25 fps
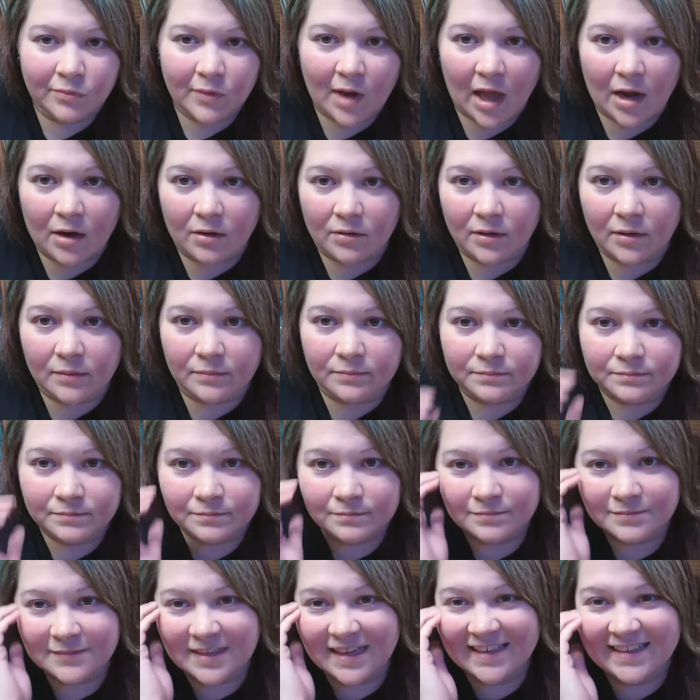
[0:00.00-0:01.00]
I don't
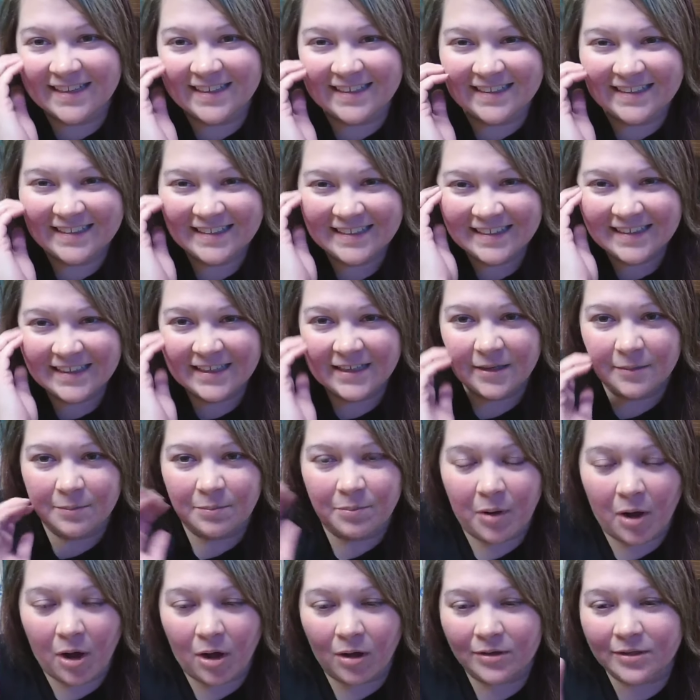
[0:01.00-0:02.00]
know.
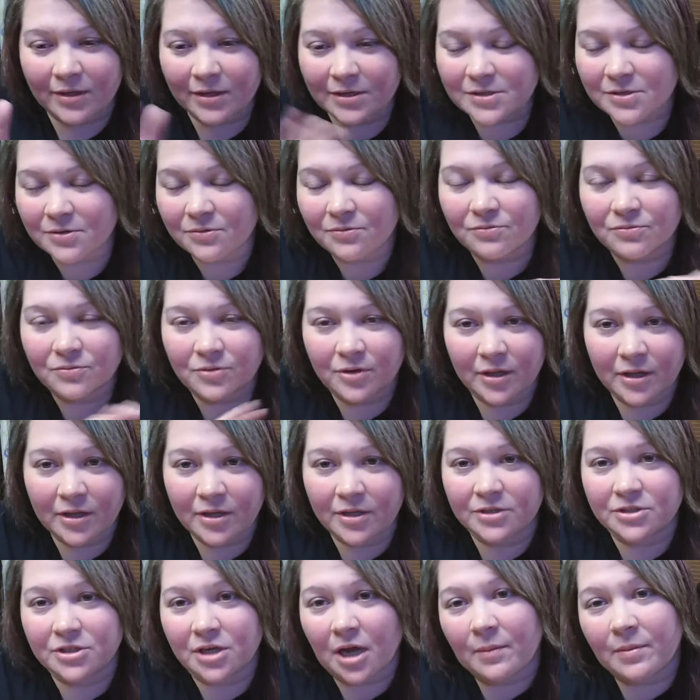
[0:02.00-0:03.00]
Paul does a really
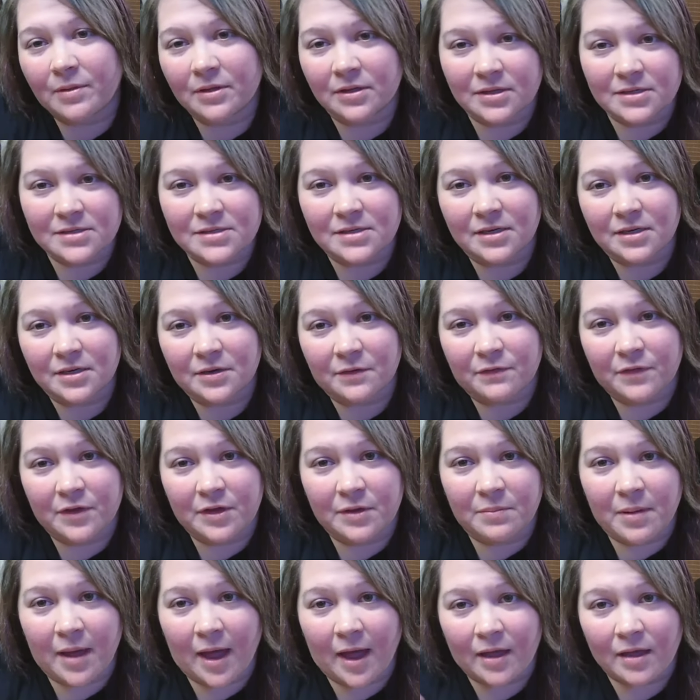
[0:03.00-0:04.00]
good job at listening to
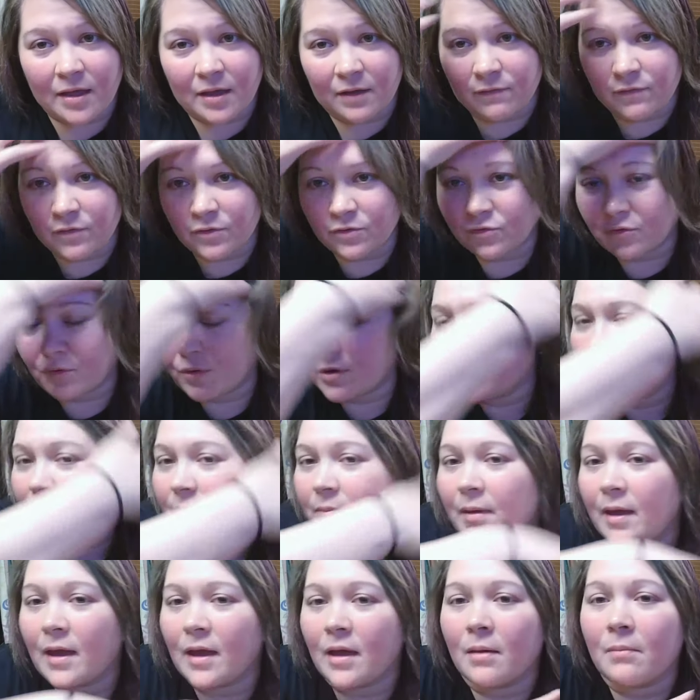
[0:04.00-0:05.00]
feedback. If you join the
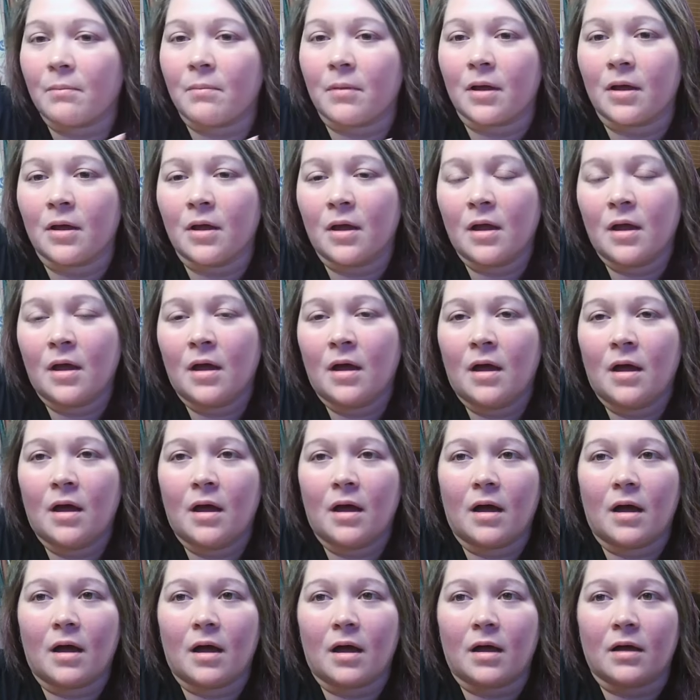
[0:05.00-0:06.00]
BAM
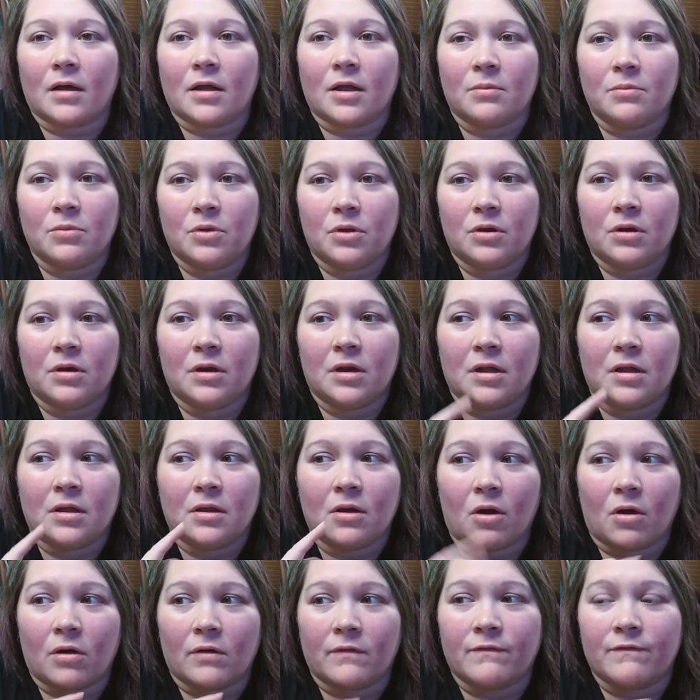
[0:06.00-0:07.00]

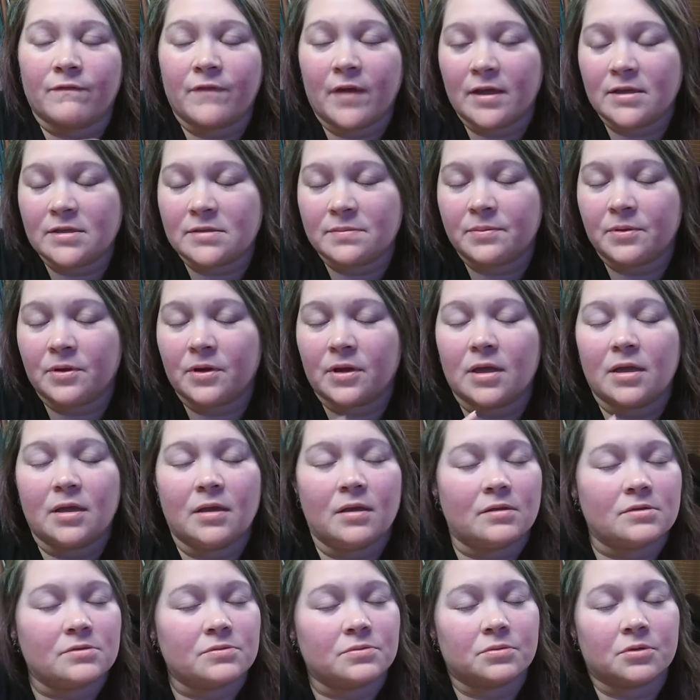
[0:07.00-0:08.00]
community on Facebook,
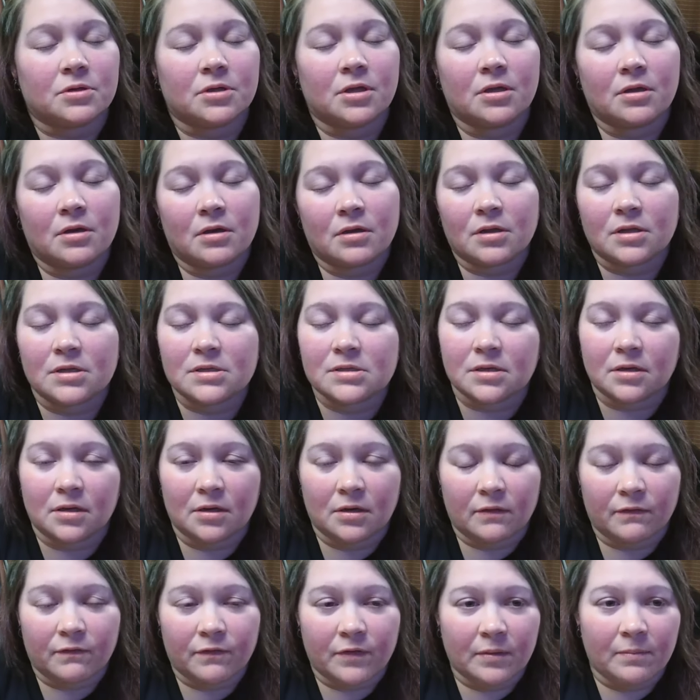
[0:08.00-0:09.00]
he is really good at
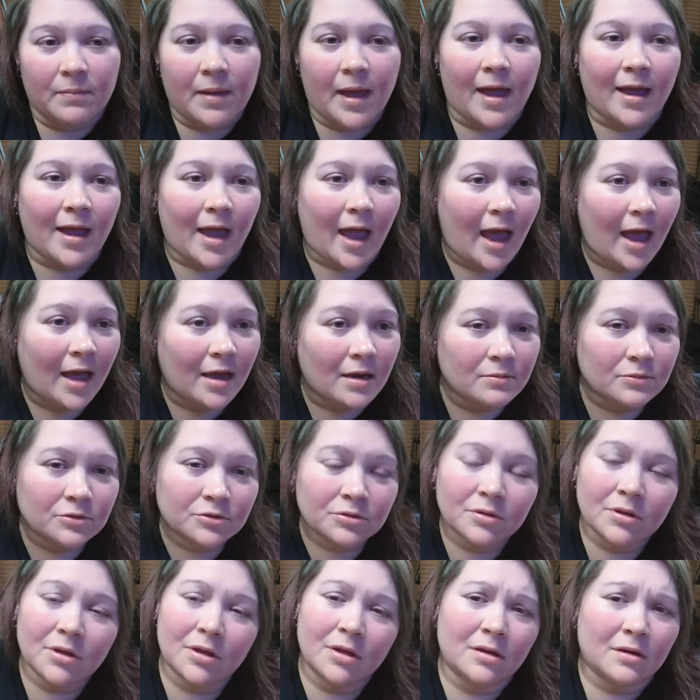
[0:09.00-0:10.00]
listening to feedback.
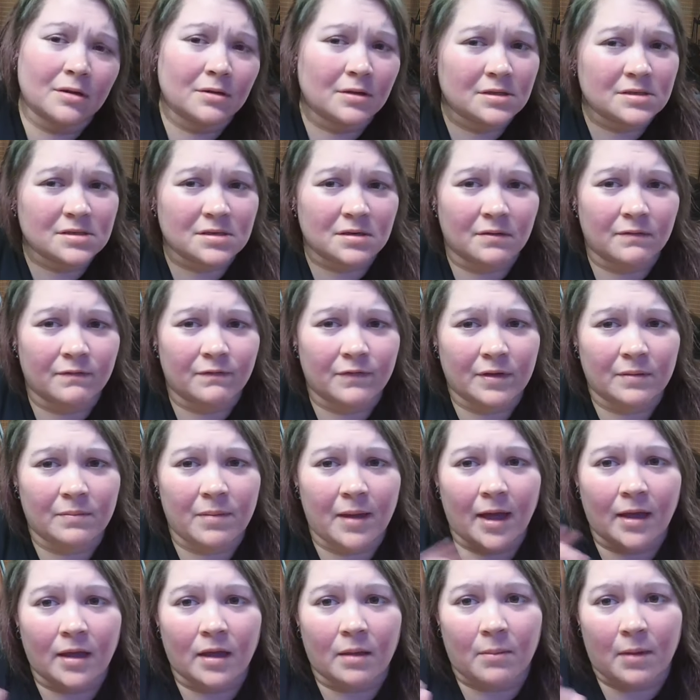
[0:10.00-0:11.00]
Adam's really good at listening to
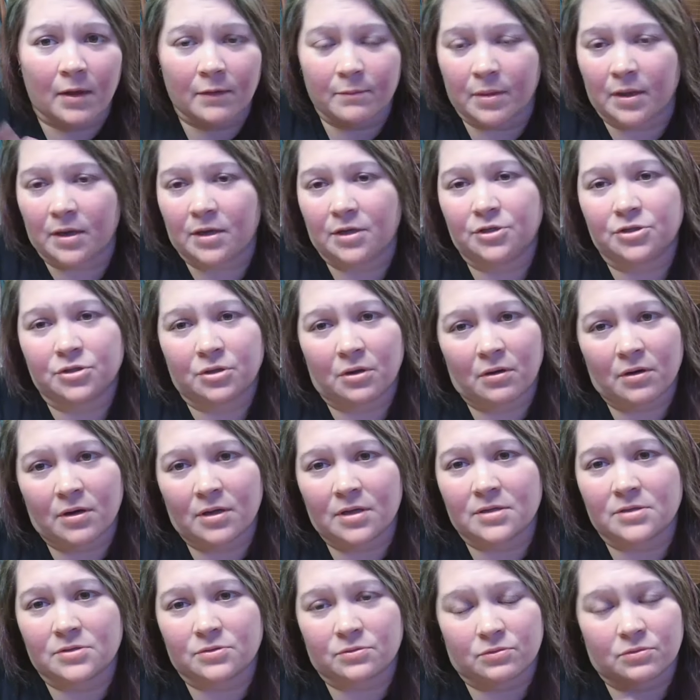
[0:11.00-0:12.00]
feedback, and my buddy John
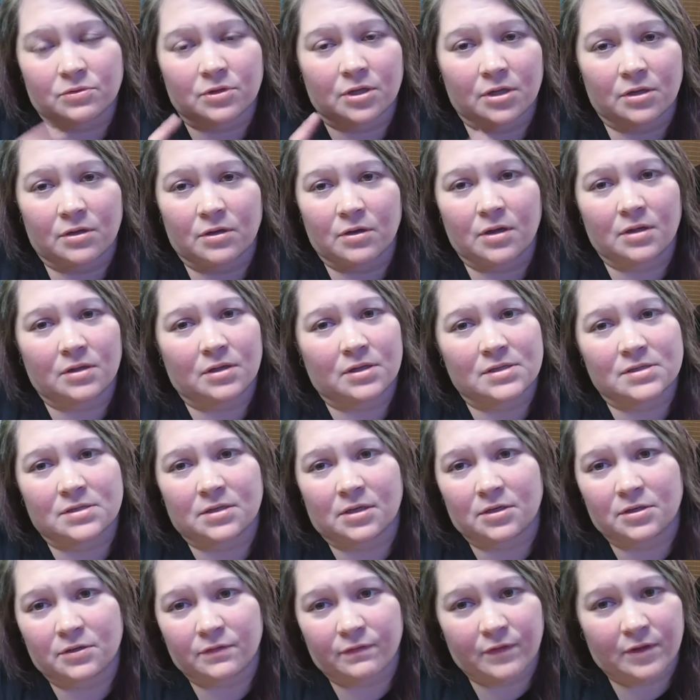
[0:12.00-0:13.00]
is really good at
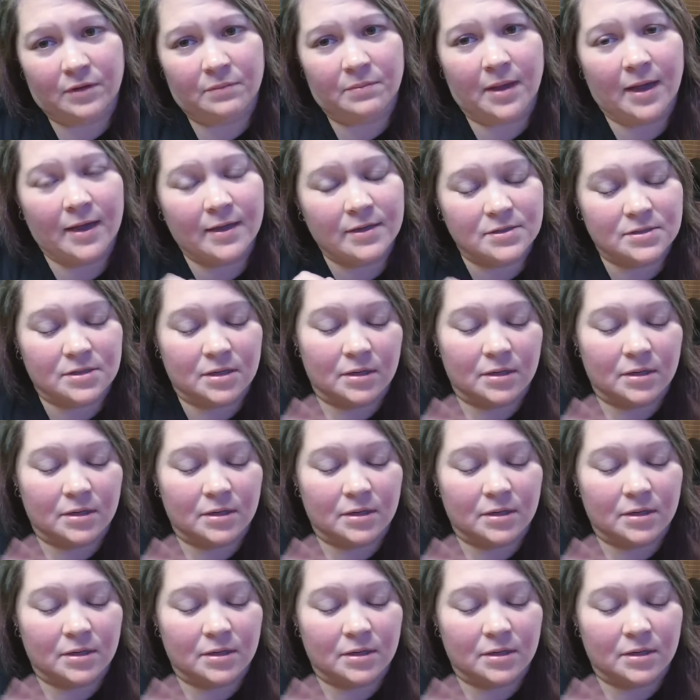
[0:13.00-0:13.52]
listening to feedback.